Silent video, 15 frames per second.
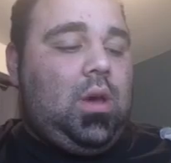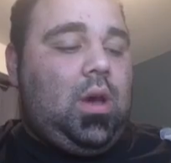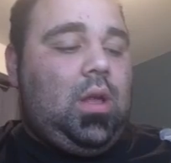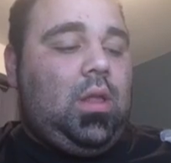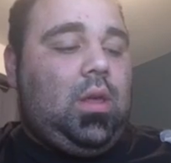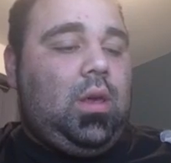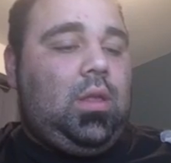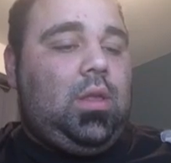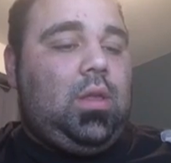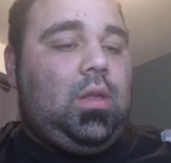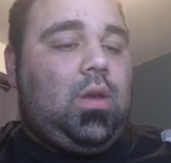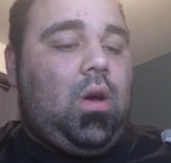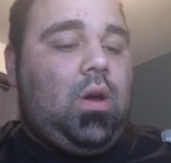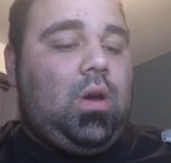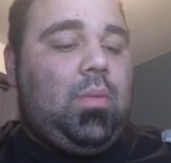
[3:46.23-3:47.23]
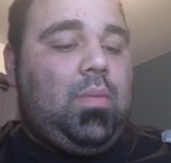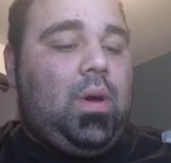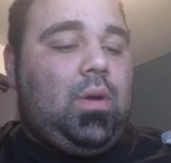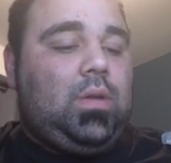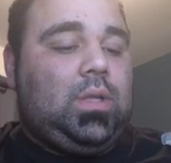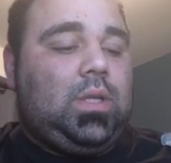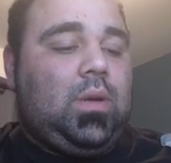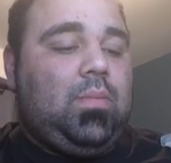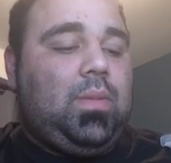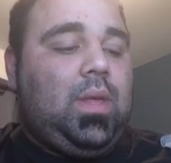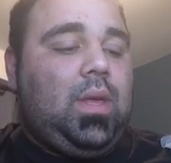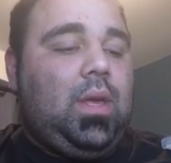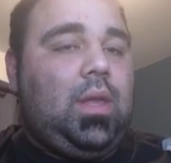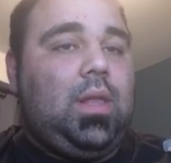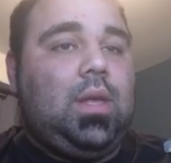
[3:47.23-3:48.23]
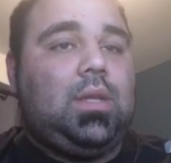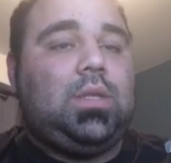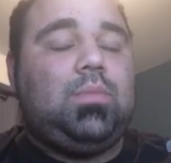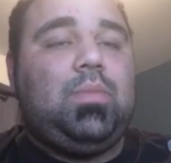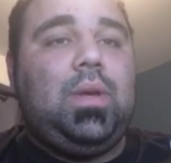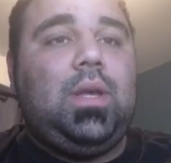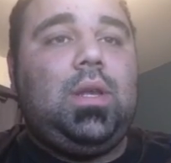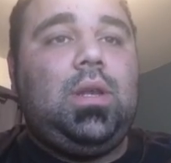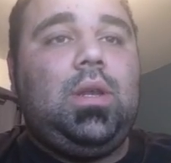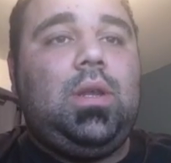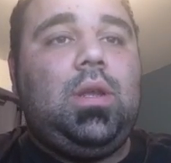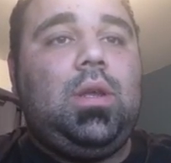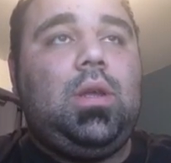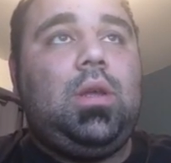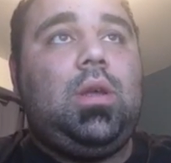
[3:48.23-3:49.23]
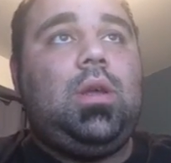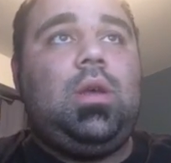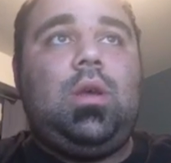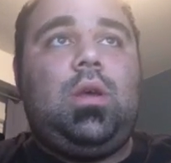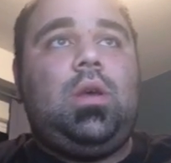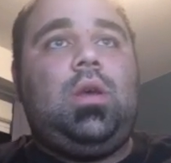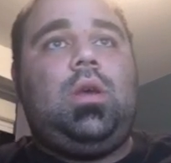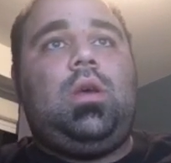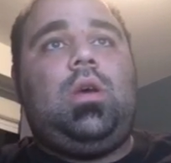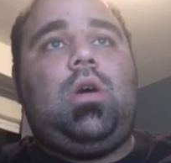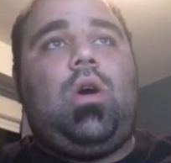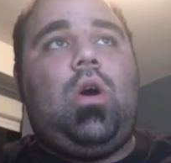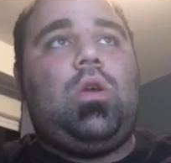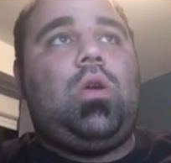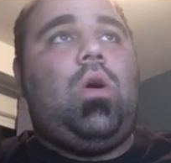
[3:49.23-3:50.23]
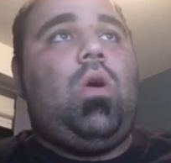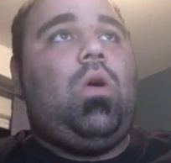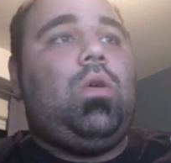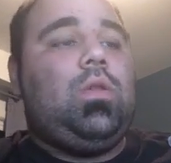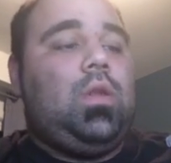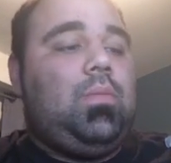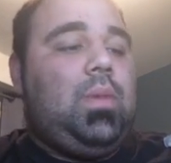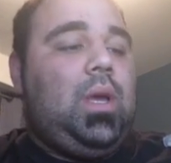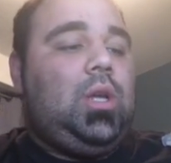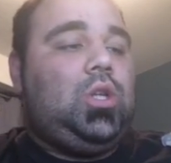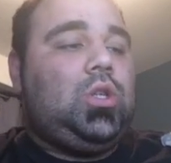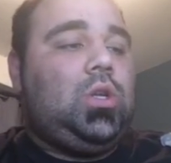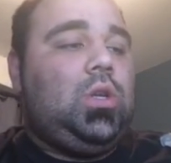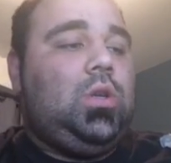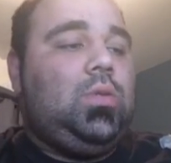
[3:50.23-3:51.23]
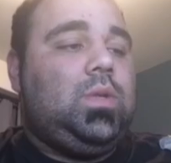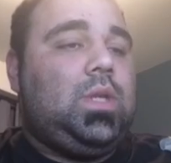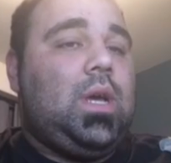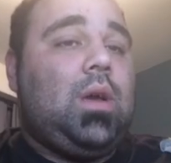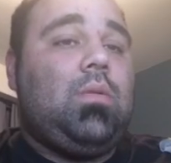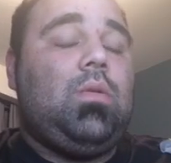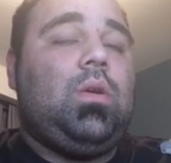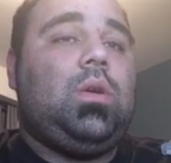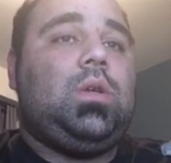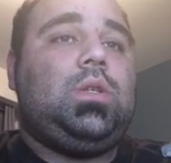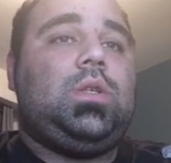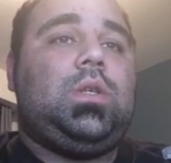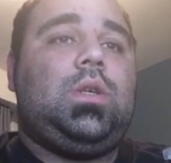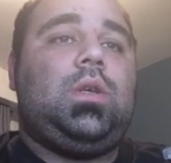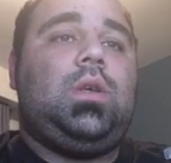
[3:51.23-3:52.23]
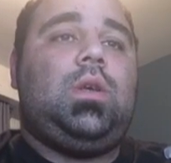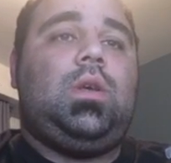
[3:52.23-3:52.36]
I'd like to talk about something that's been on all the major news networks,